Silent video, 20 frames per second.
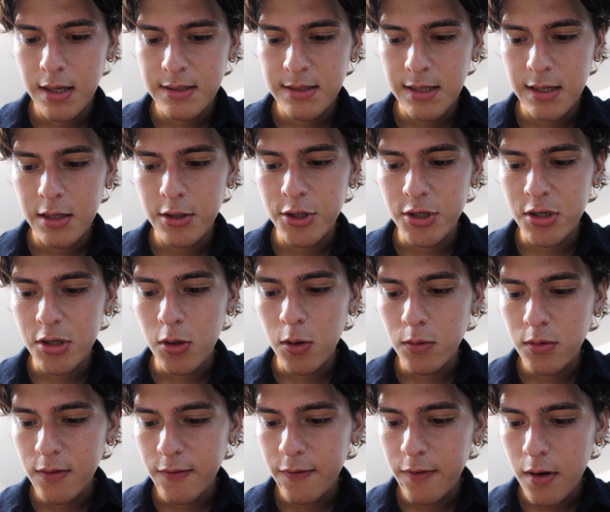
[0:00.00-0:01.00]
Like I said, just
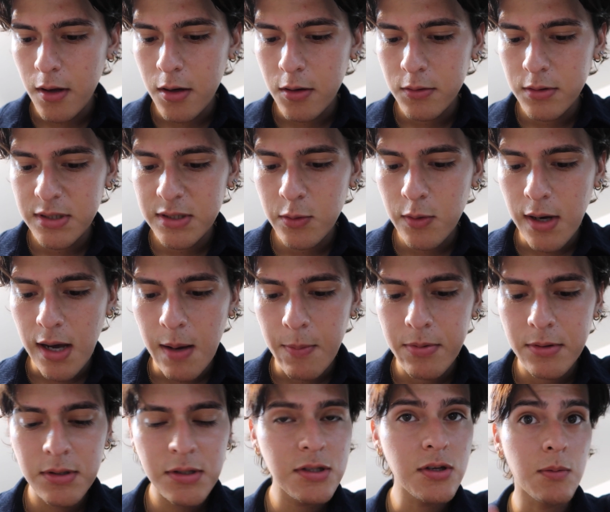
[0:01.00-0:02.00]
go with the flow, see what
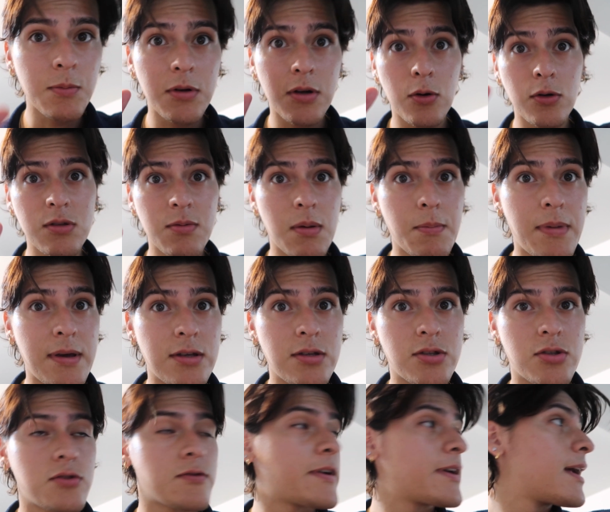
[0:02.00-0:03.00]
happens. So I'm going to go into my
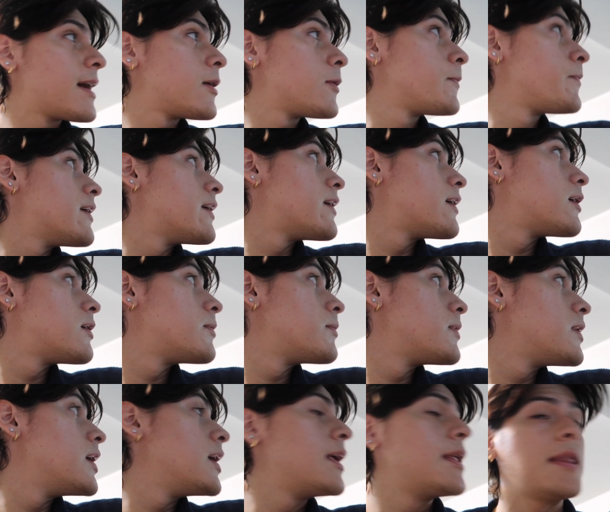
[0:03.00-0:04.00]
bathing suit right now.
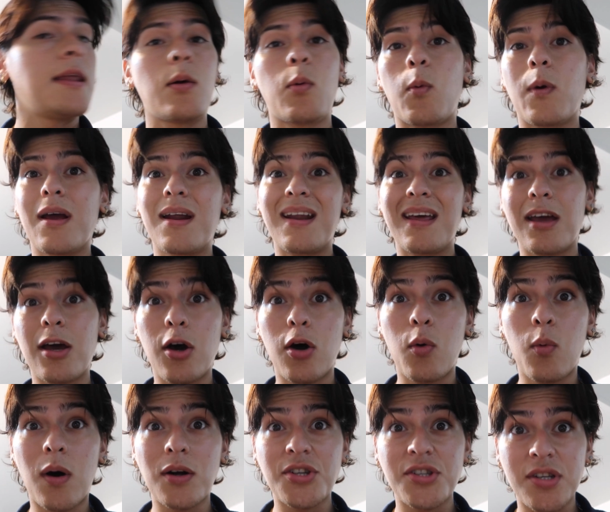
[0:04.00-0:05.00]
Um, and then we're going to
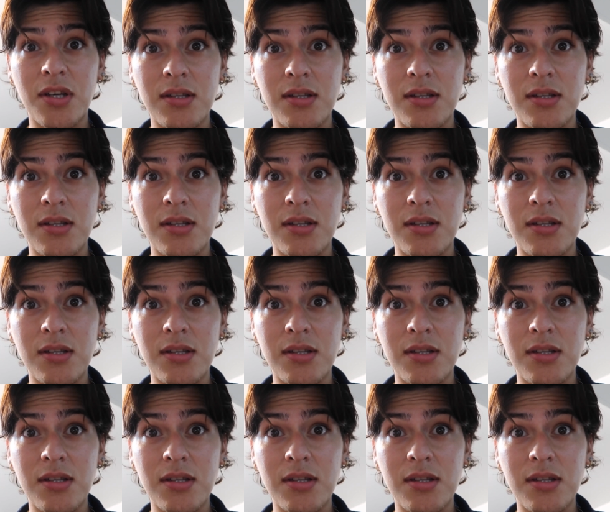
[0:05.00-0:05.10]
go watch the